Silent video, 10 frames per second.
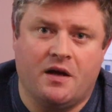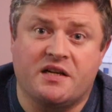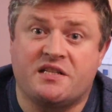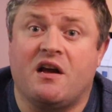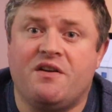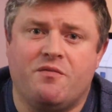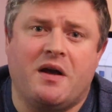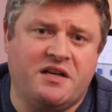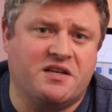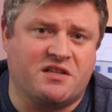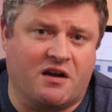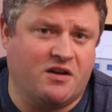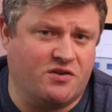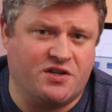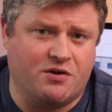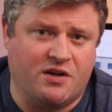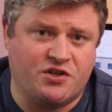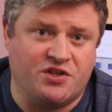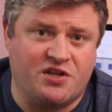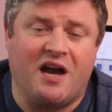Aside from any design considerations,